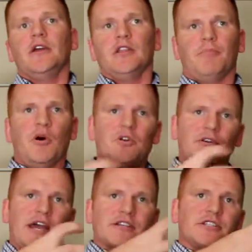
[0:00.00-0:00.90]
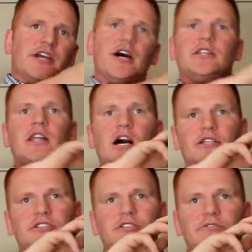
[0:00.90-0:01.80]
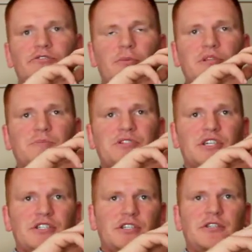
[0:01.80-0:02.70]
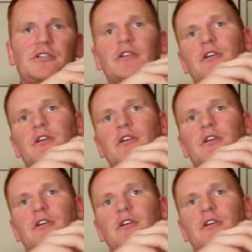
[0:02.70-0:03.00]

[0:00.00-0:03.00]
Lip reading: The bolt actually unlocks from its position,